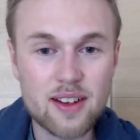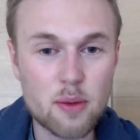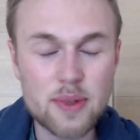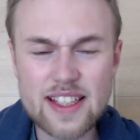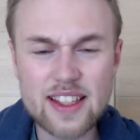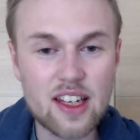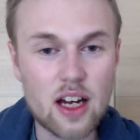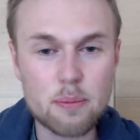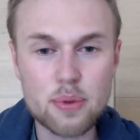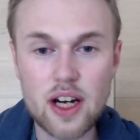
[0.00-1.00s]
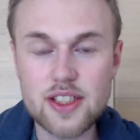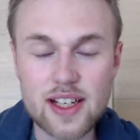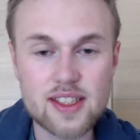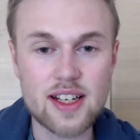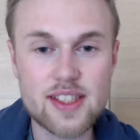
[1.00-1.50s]
complete a lot of
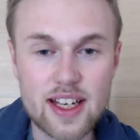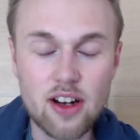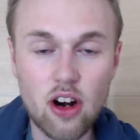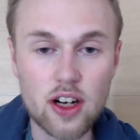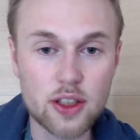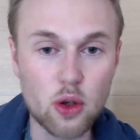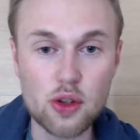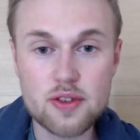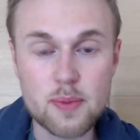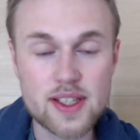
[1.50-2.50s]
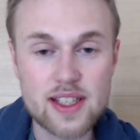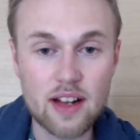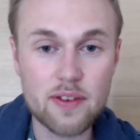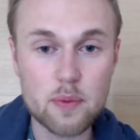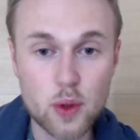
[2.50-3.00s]
projects and I set hard goals for
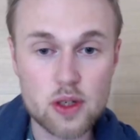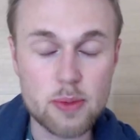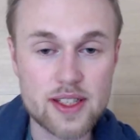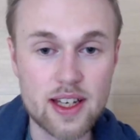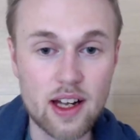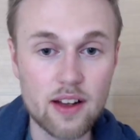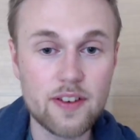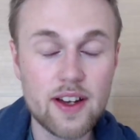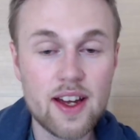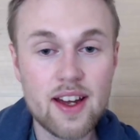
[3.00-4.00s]
myself and push myself,